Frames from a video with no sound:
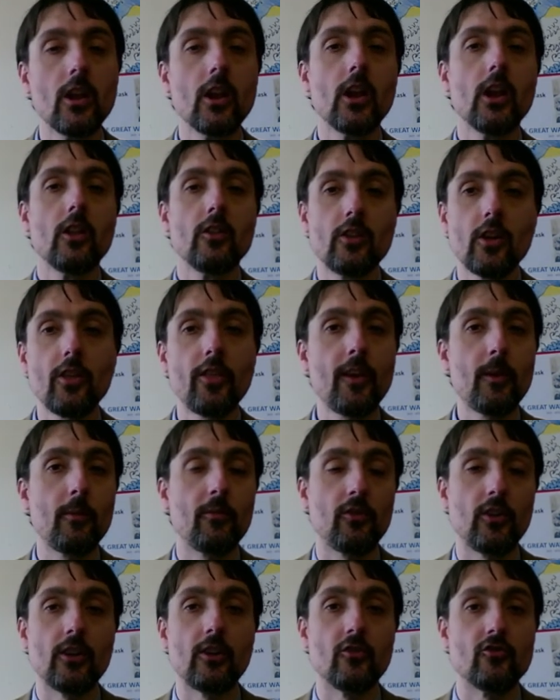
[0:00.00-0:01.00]
The other thing we've
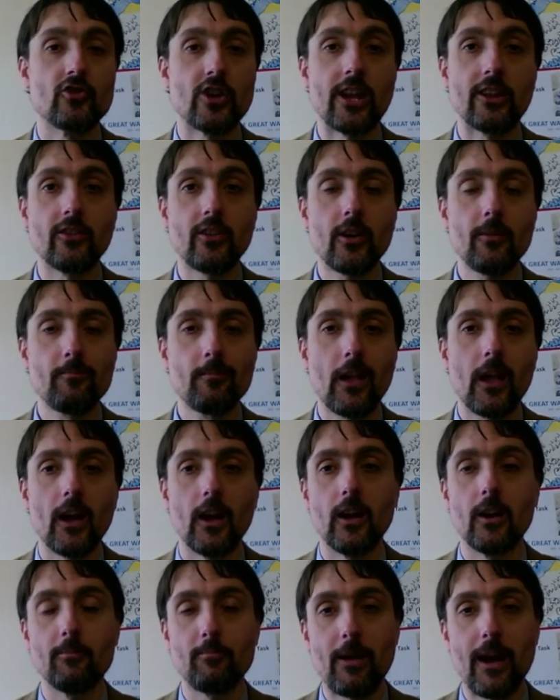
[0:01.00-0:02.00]
seen is gender.
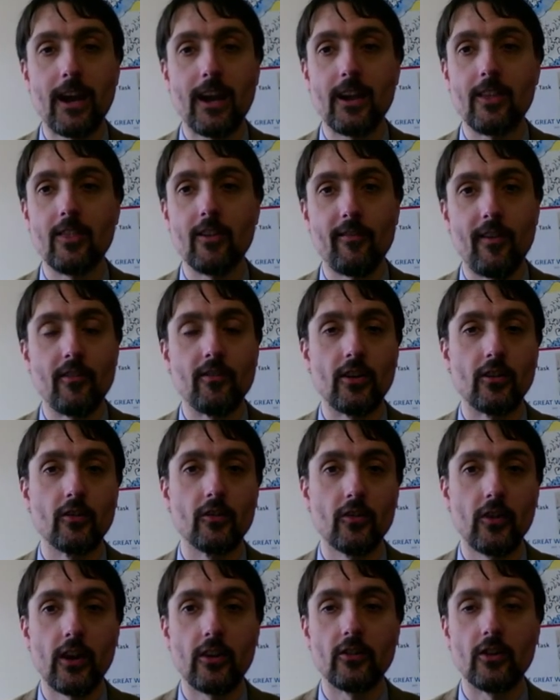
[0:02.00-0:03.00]
Back in the 50s and
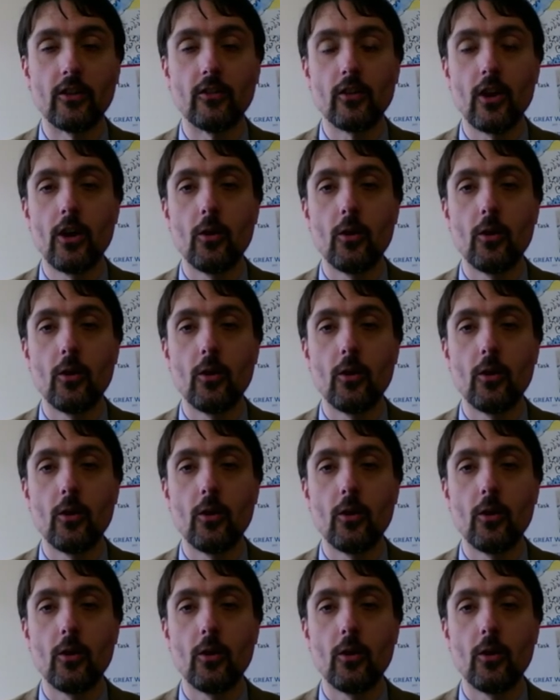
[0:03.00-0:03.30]
60s,